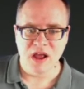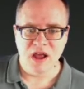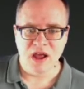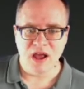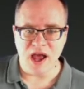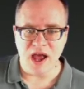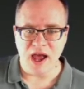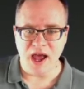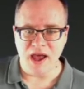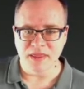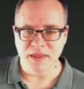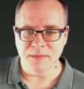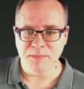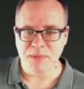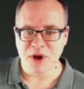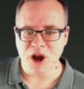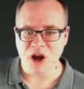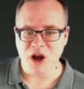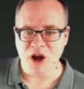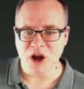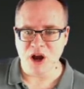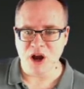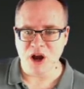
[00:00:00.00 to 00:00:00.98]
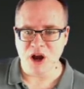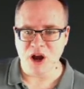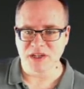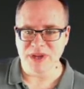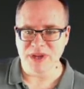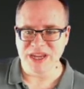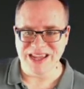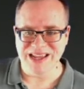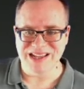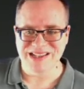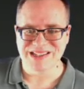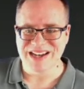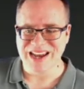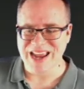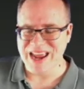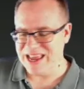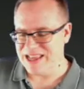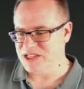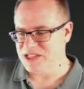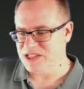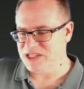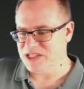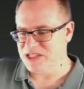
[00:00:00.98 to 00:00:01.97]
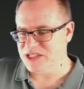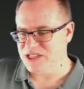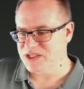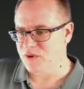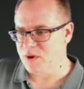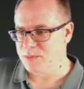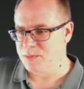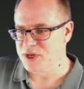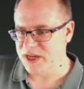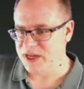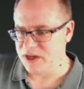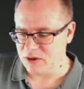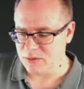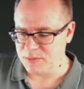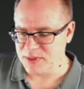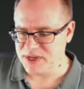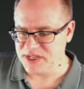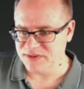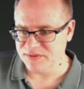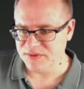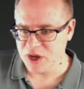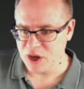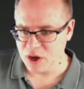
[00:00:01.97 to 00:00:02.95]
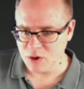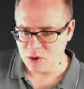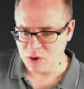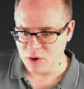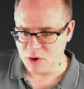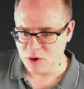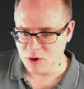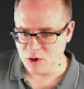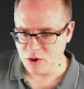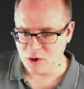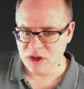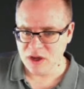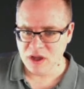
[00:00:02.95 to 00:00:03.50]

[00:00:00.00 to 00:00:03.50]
the parsing begins and ends for a particular piece of code.